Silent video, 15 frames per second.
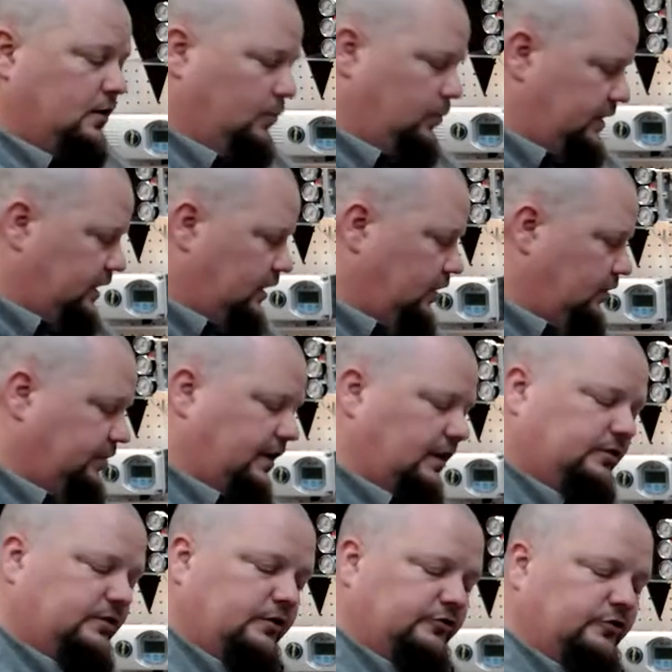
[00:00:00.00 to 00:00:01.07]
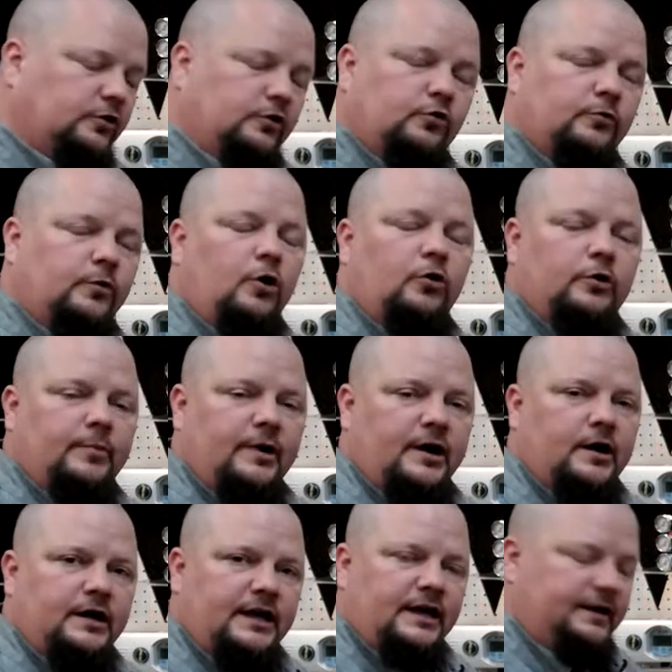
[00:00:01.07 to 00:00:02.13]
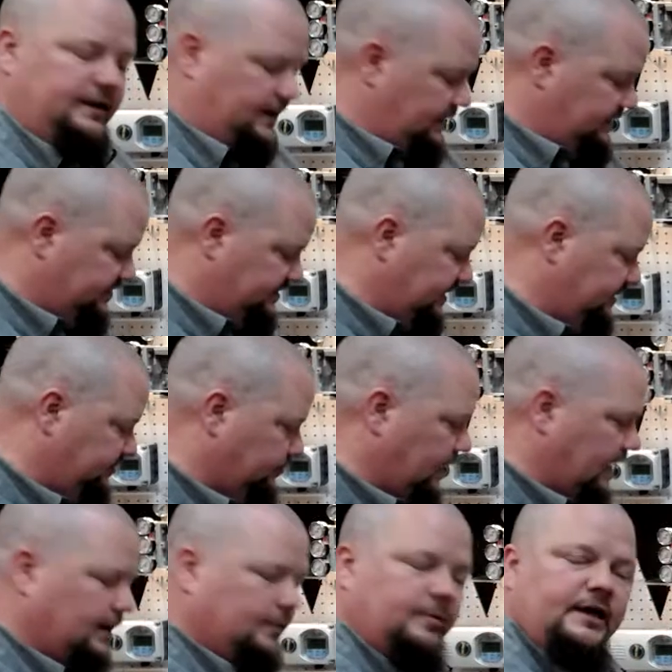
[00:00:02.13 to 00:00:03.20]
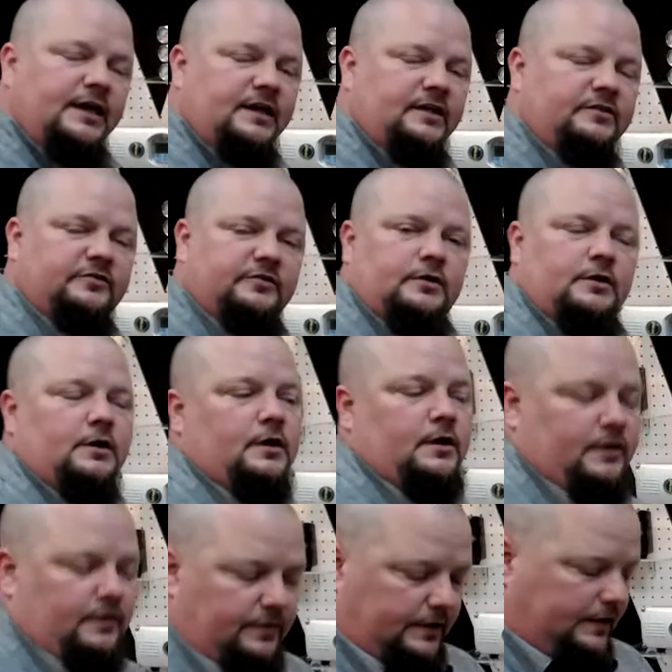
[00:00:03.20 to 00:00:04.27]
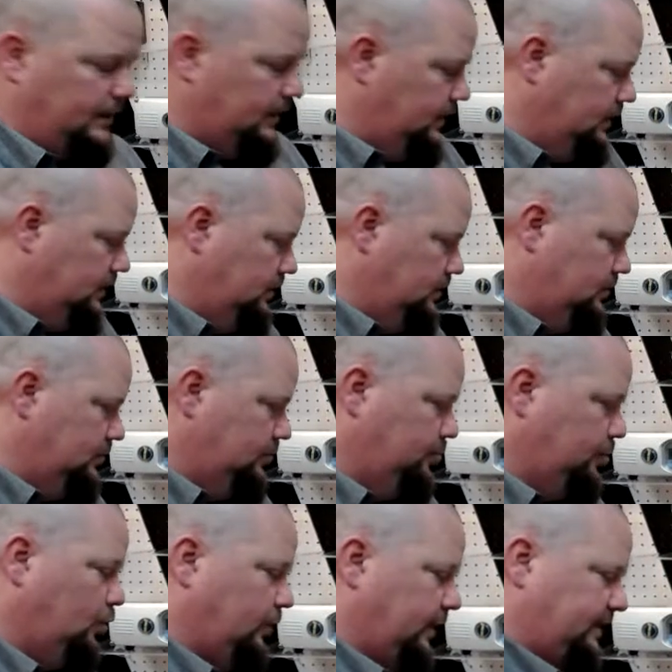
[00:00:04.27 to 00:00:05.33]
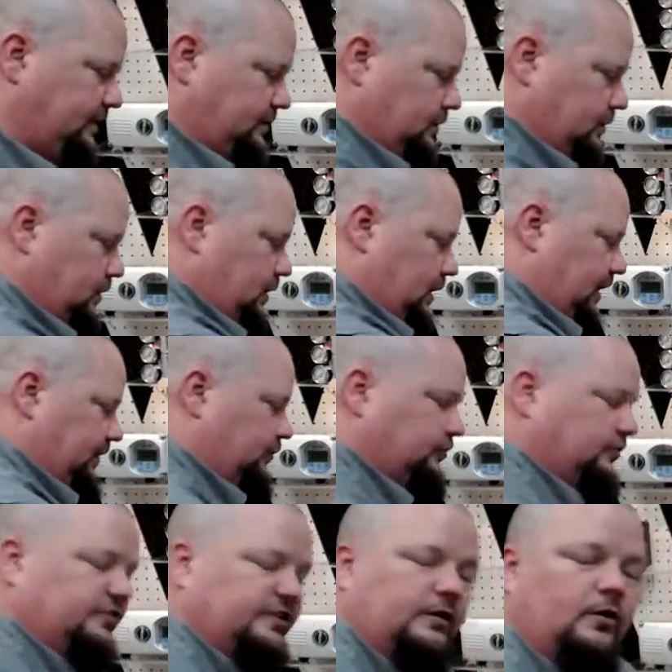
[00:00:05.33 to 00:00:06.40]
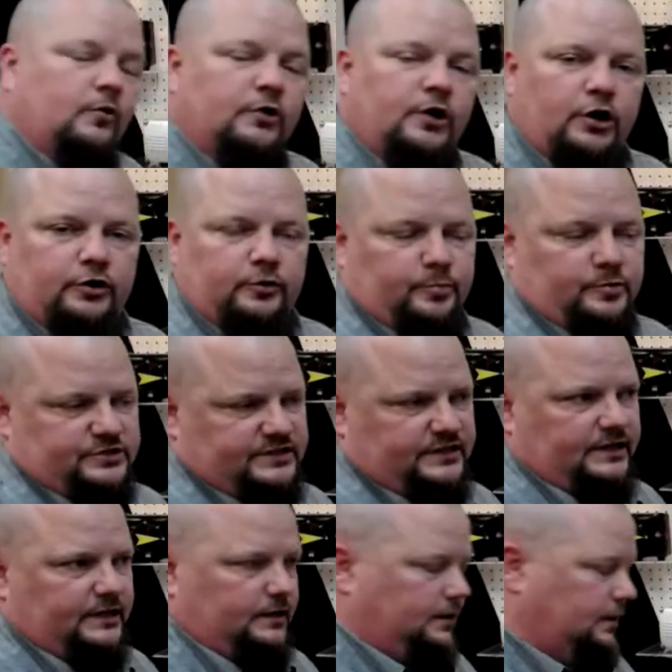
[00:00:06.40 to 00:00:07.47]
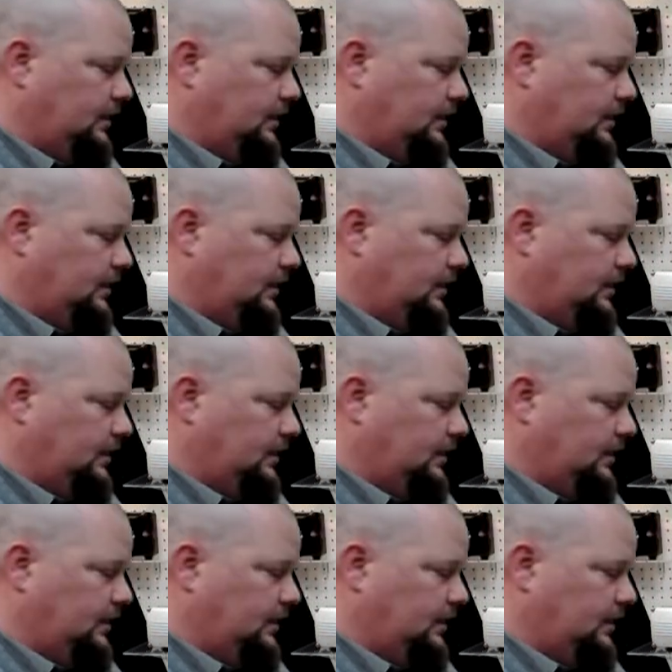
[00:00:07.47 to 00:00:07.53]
We know that there's a little roller bearing, and then it seats right up against the point, and there's a 0 and 100%.